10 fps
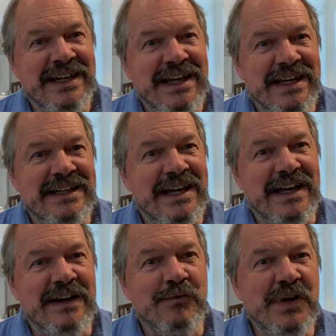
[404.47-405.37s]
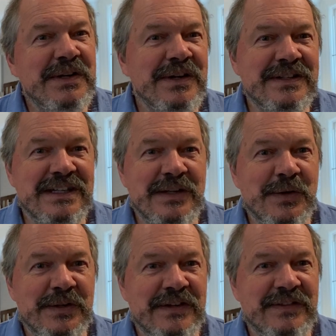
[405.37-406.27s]
And I've wondered,
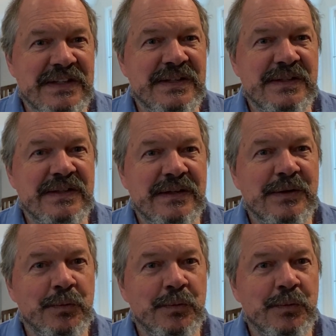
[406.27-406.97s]
if this is